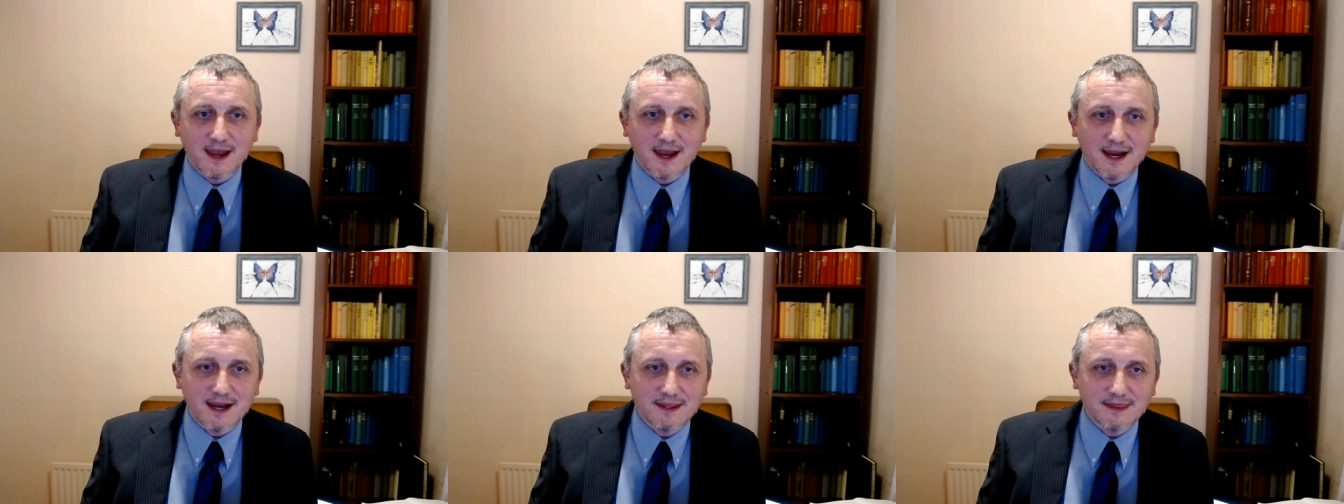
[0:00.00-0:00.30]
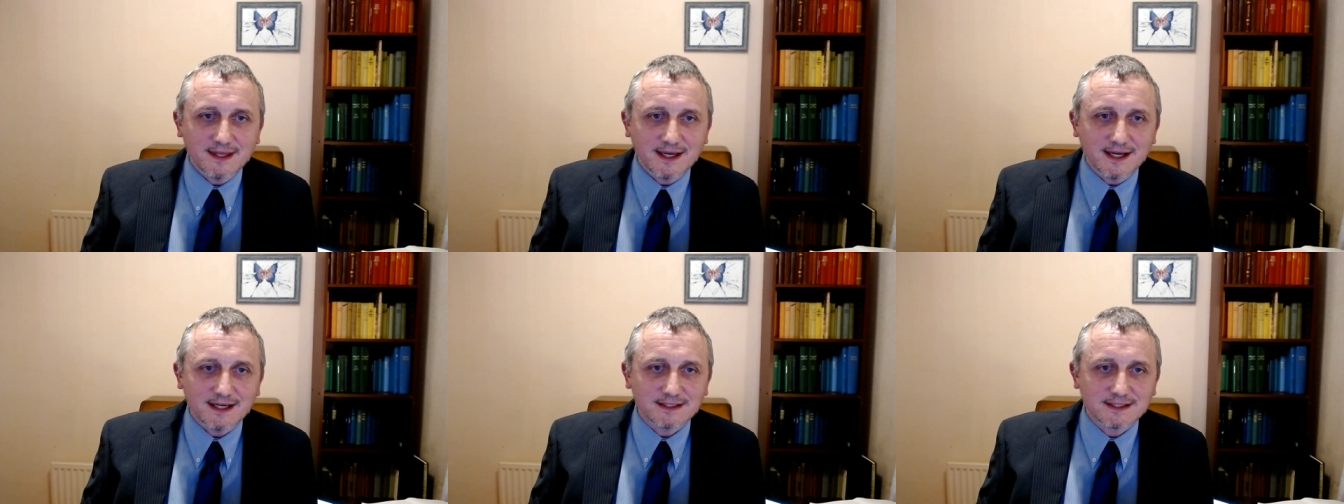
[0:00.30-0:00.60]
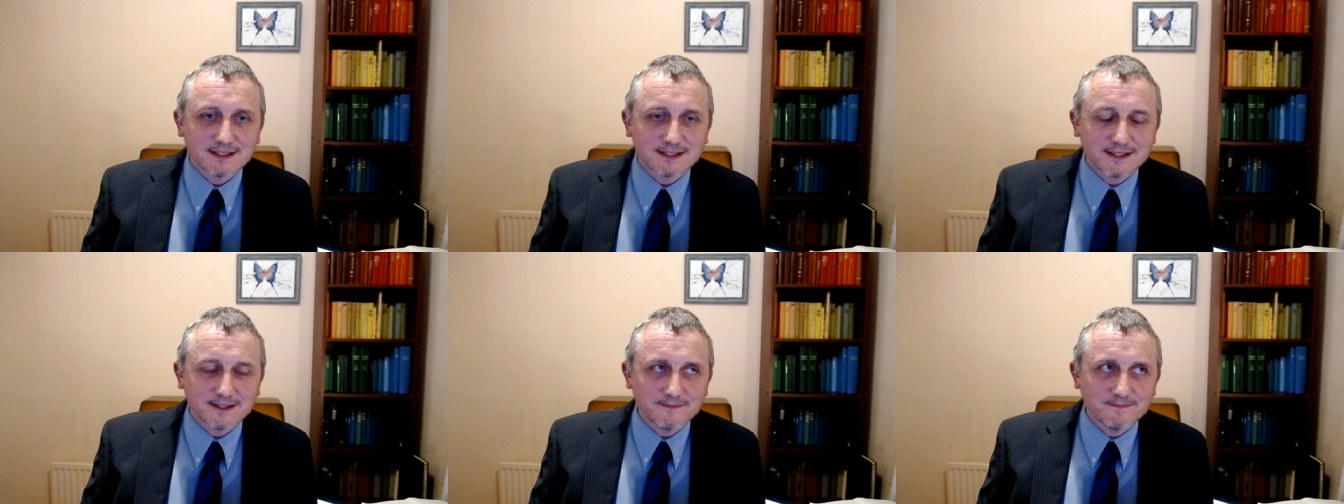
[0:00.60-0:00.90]
And
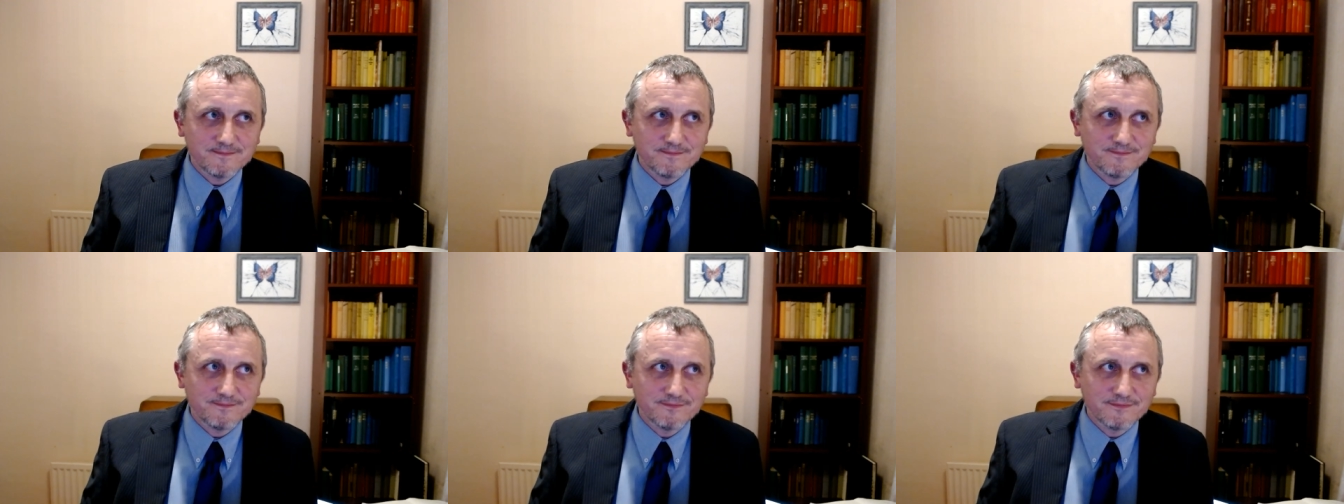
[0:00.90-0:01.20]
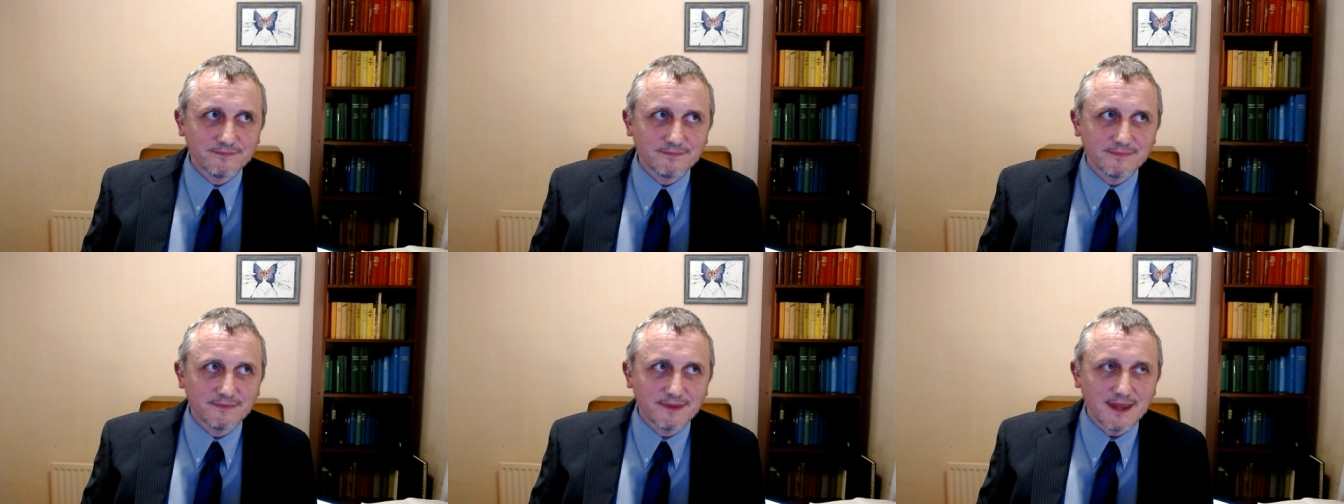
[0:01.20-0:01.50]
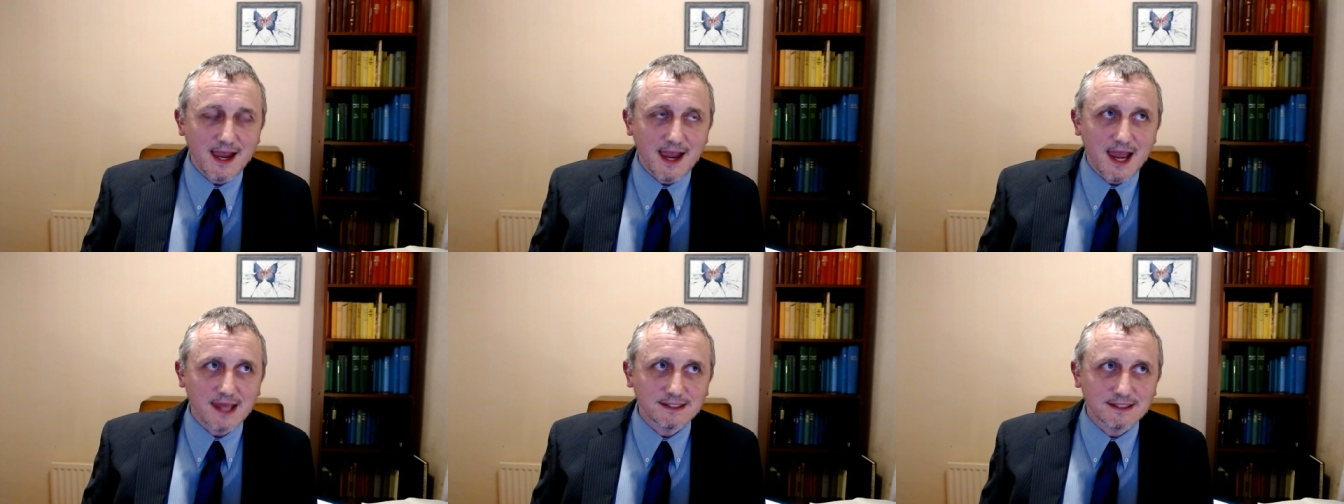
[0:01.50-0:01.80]
that's
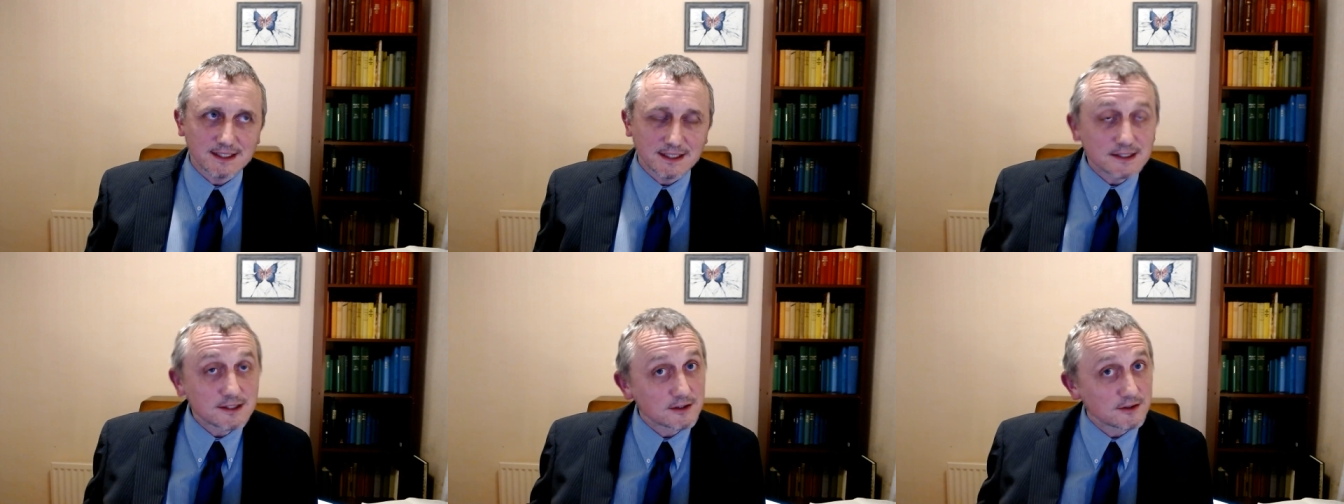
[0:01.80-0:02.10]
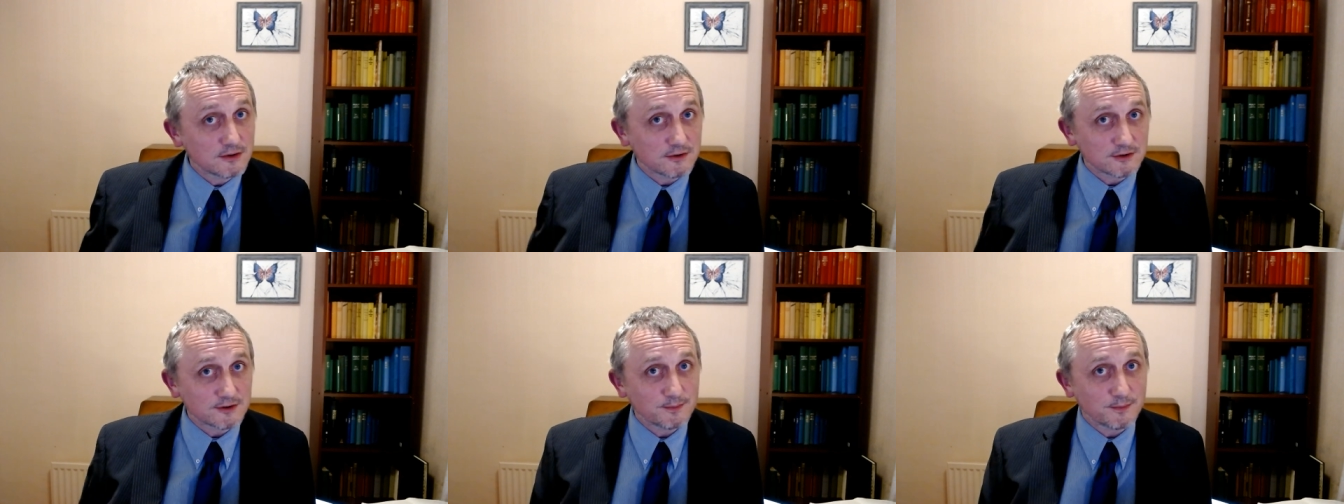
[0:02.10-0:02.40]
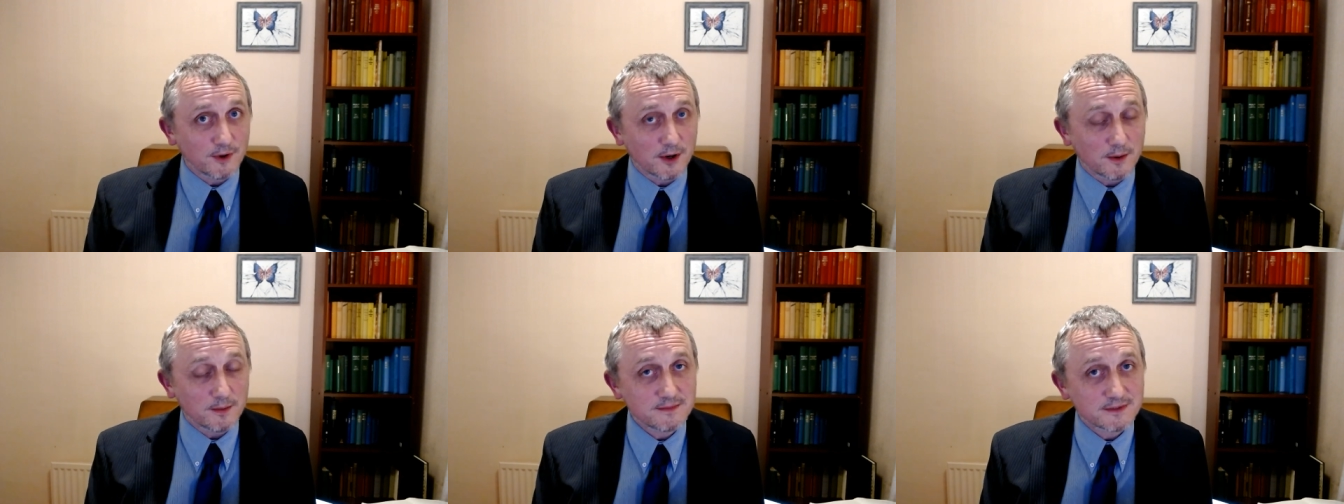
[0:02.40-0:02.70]
that does cause
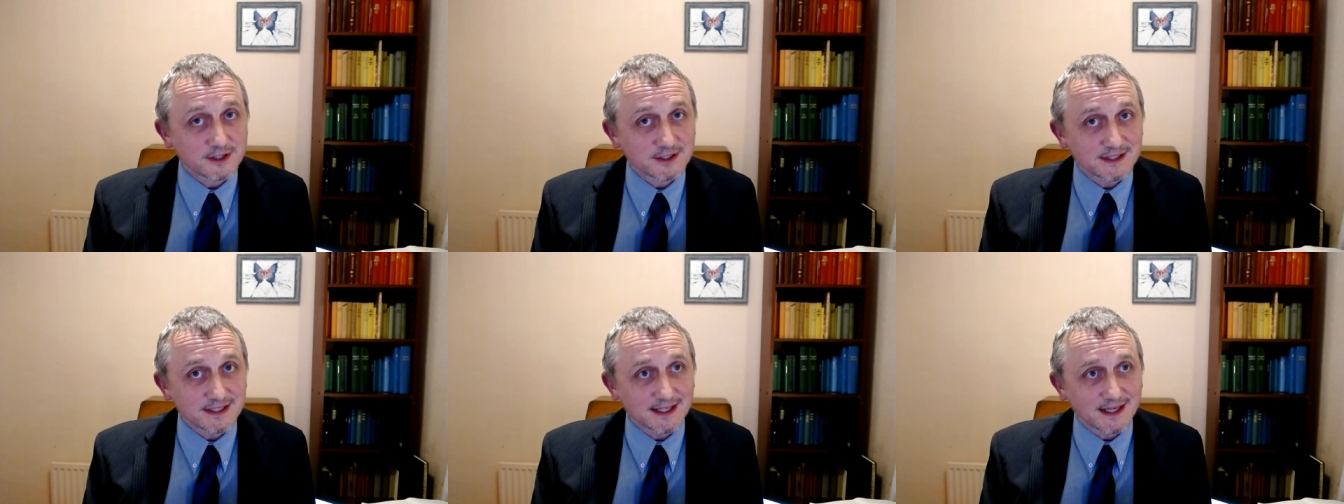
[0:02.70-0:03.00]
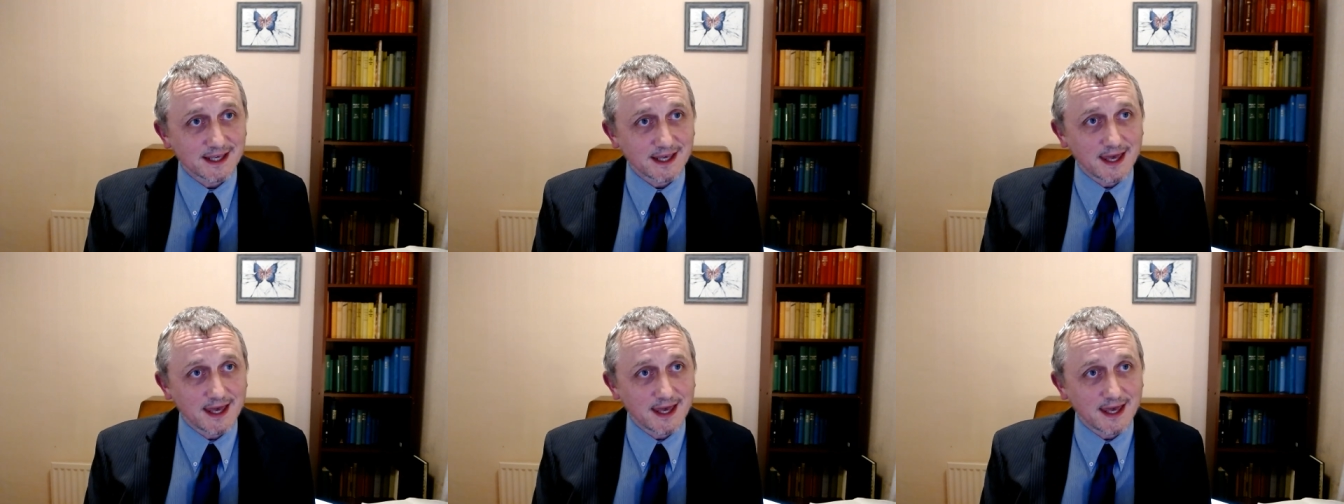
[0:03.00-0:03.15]
problems because it